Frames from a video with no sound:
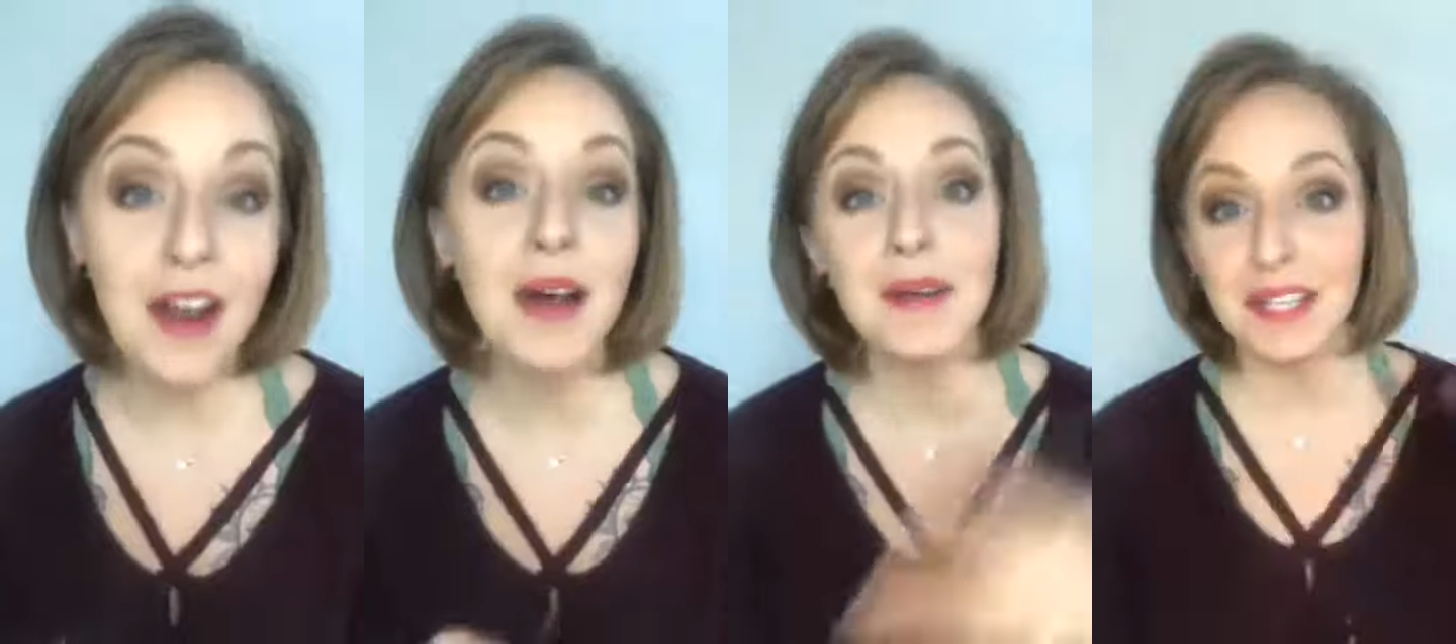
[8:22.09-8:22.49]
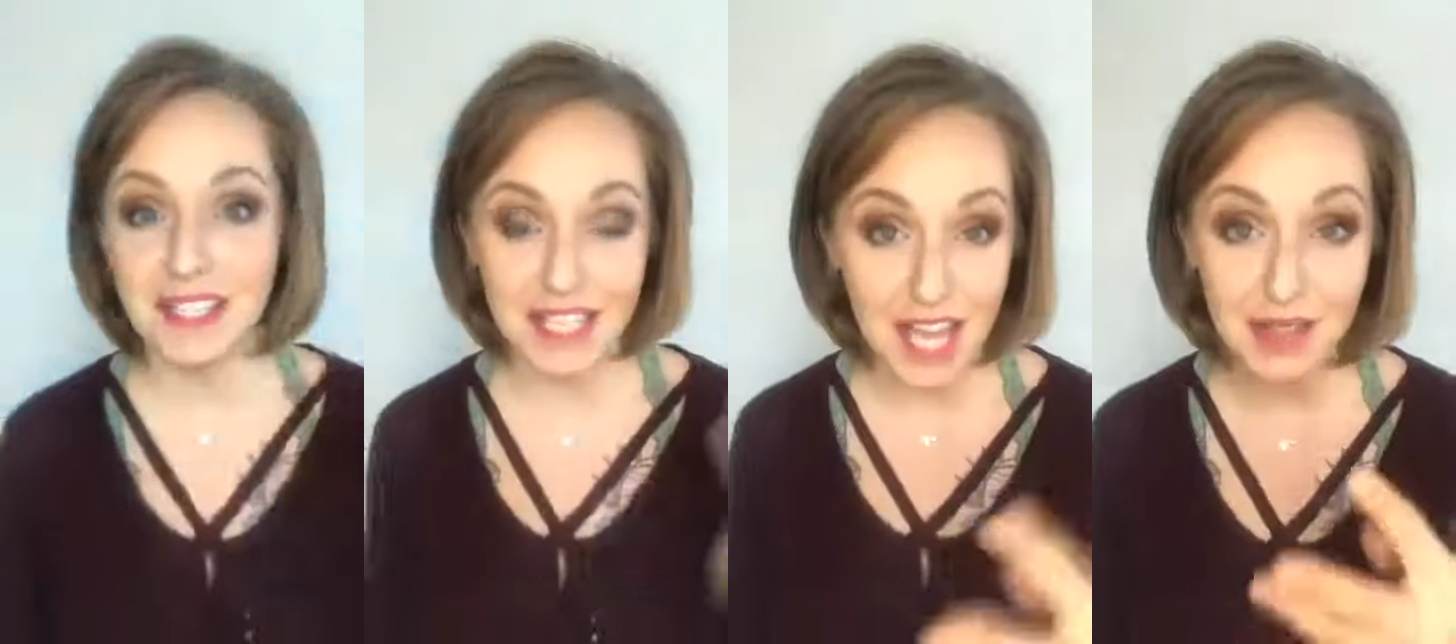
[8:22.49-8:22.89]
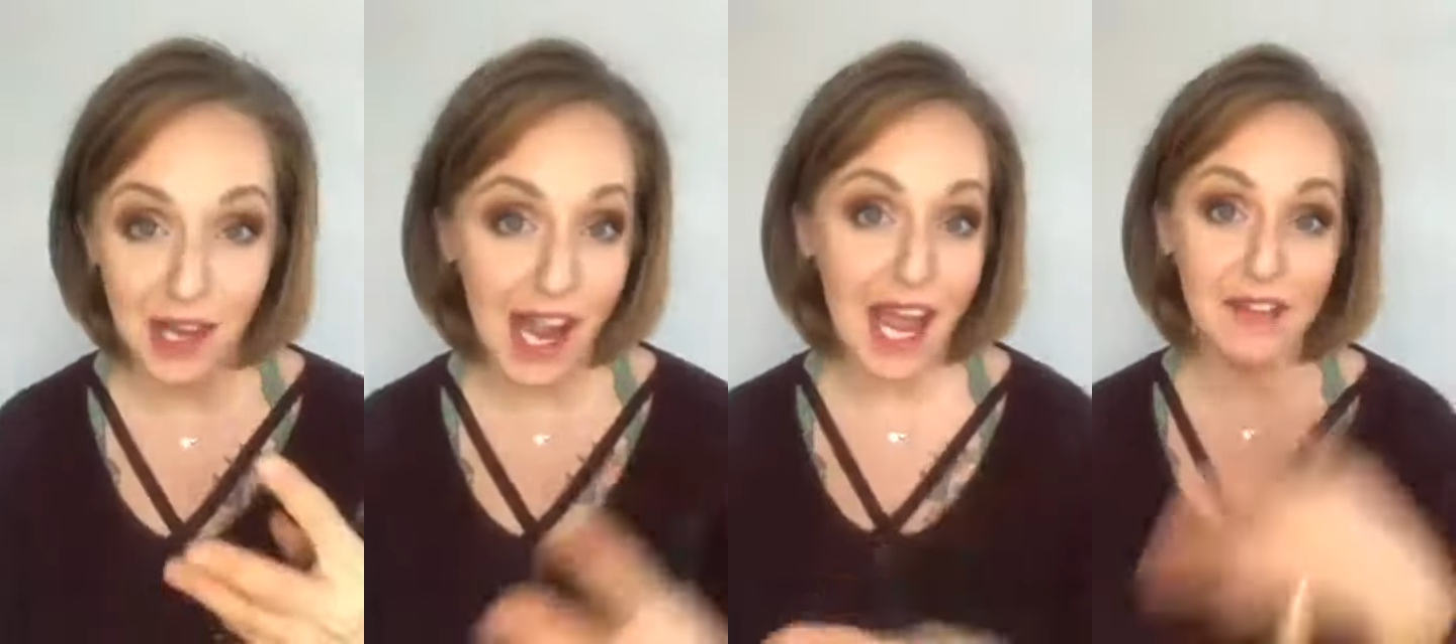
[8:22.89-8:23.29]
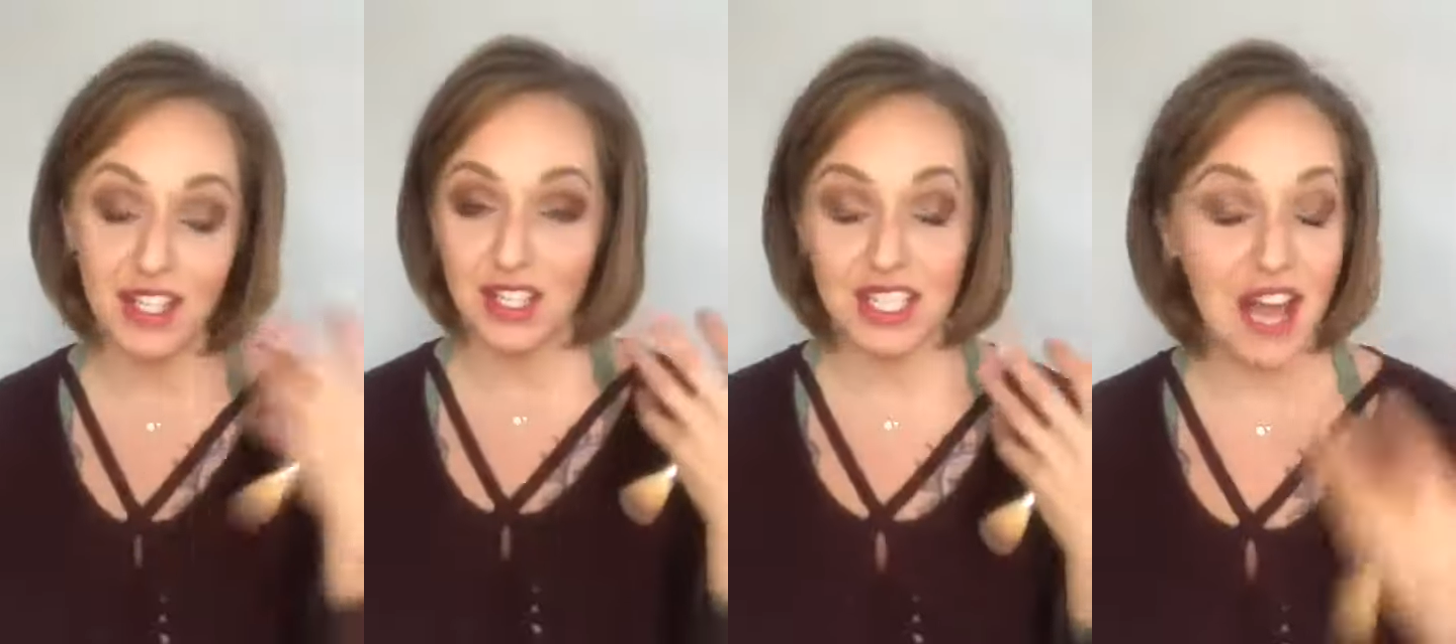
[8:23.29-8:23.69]
Because that's what I have. I
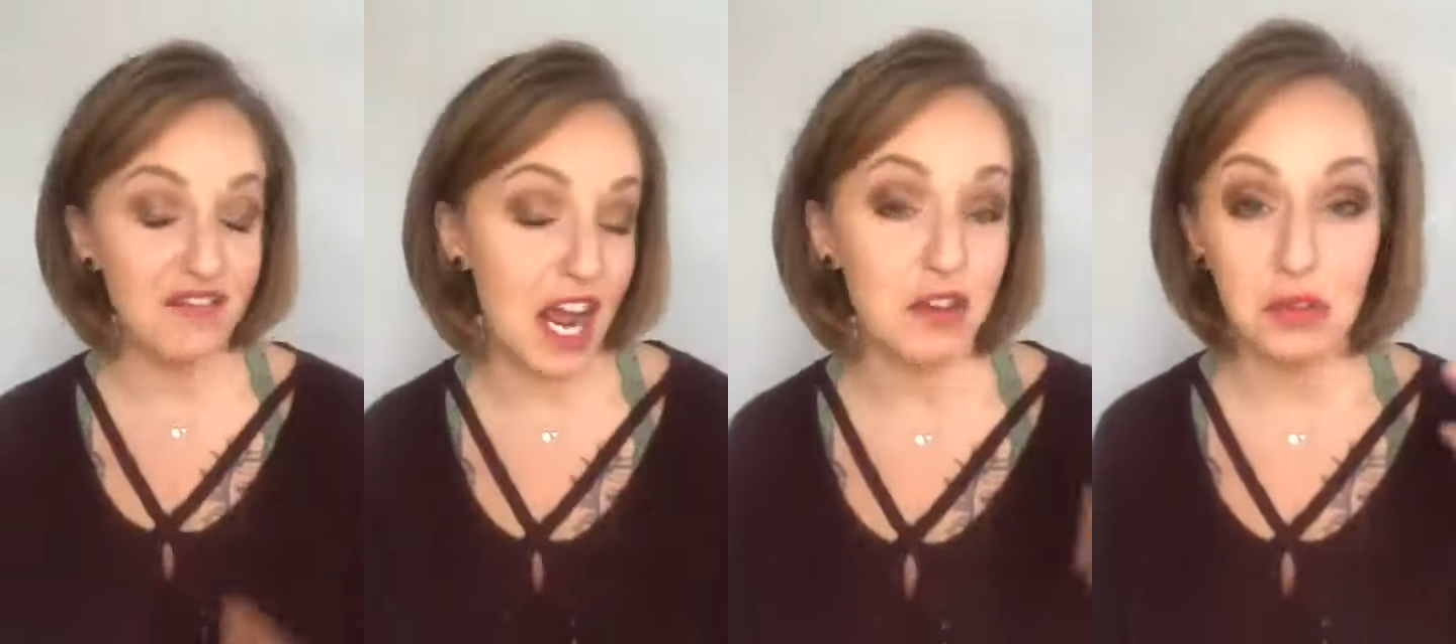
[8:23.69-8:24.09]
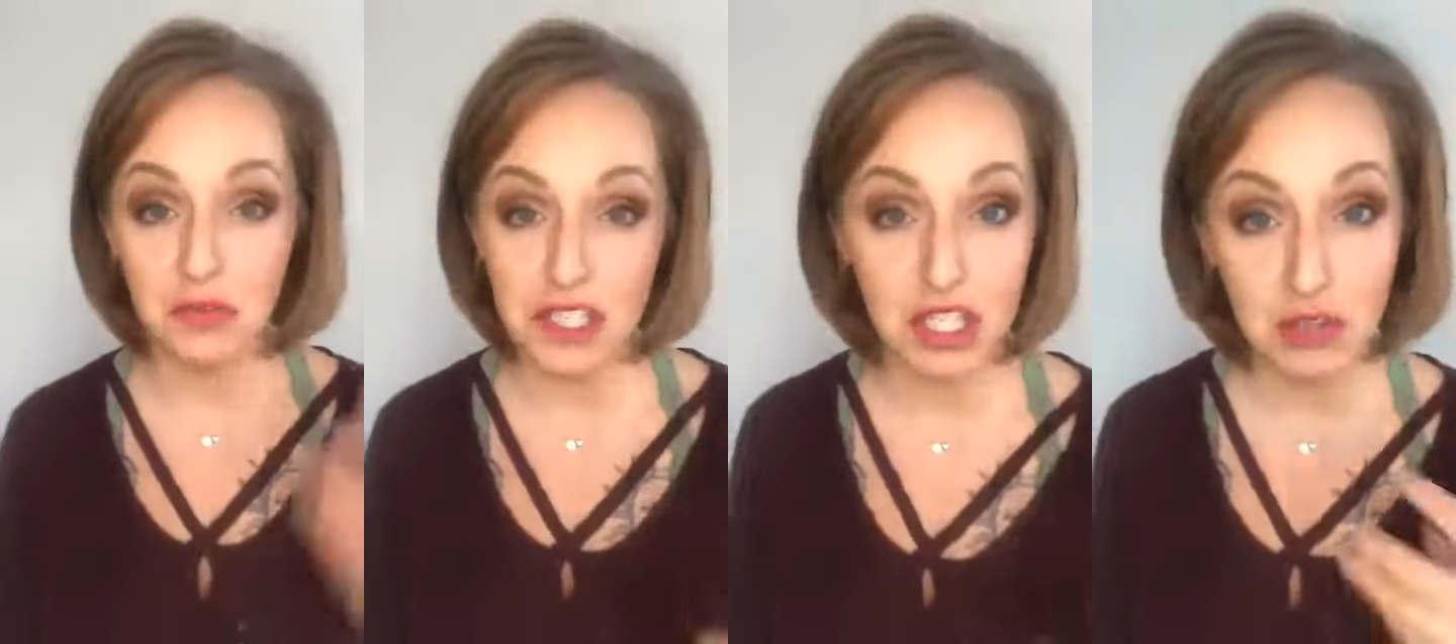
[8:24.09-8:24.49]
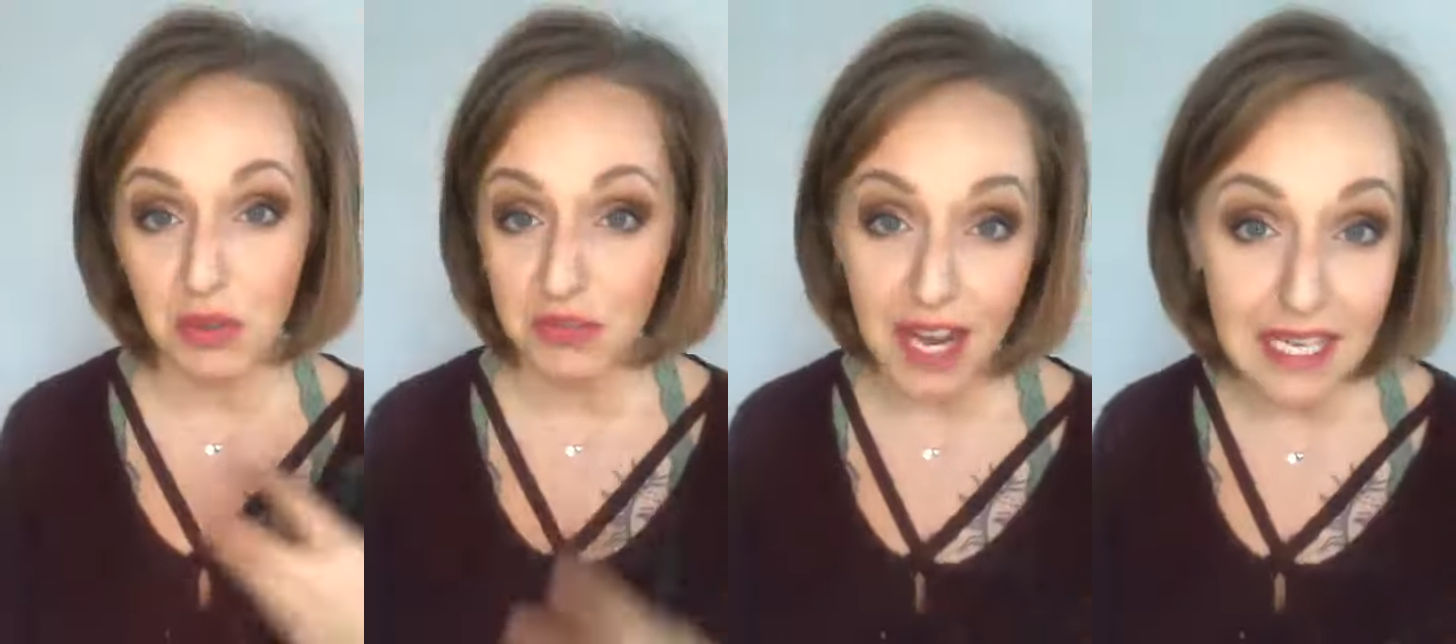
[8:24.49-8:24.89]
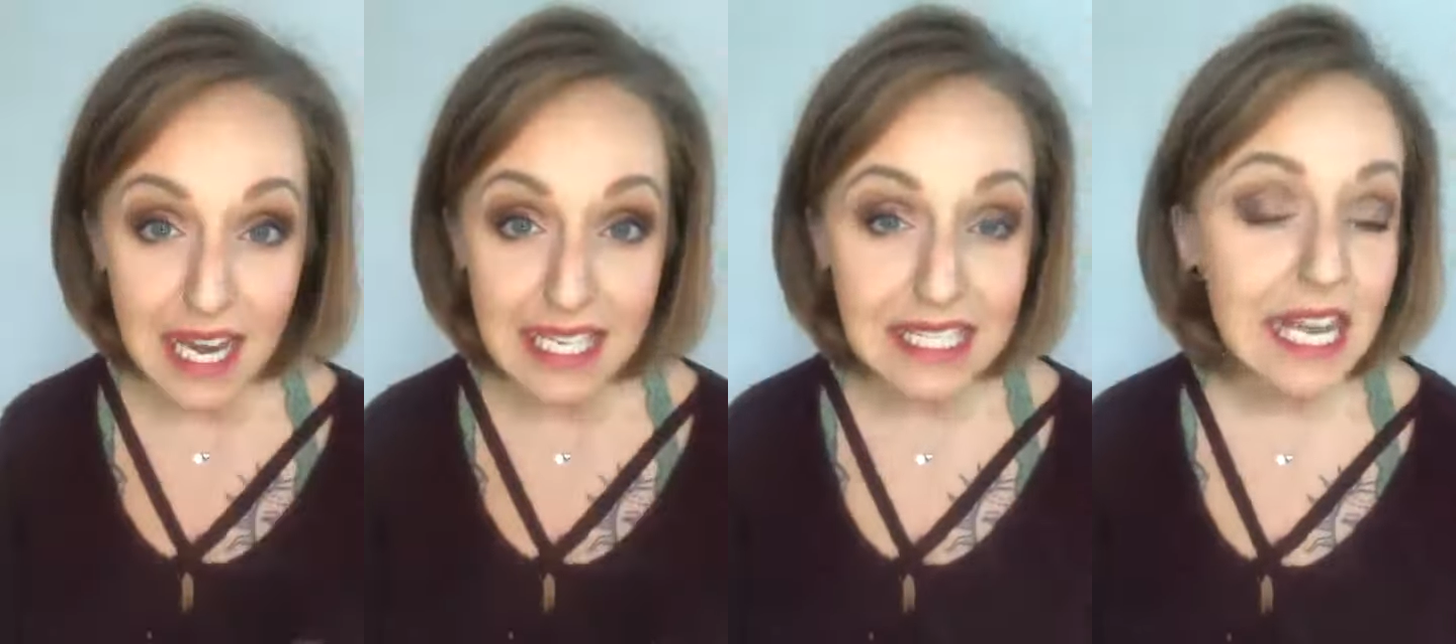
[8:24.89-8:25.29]
just have natural residual
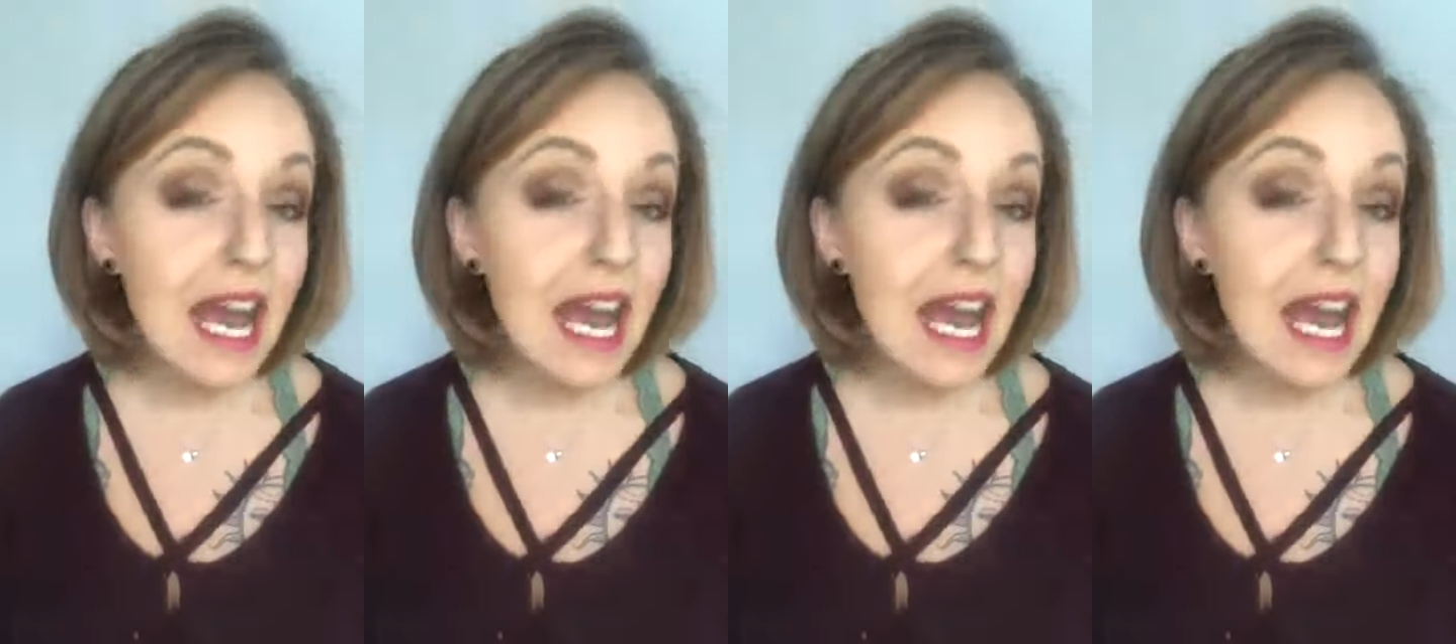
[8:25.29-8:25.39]
redness.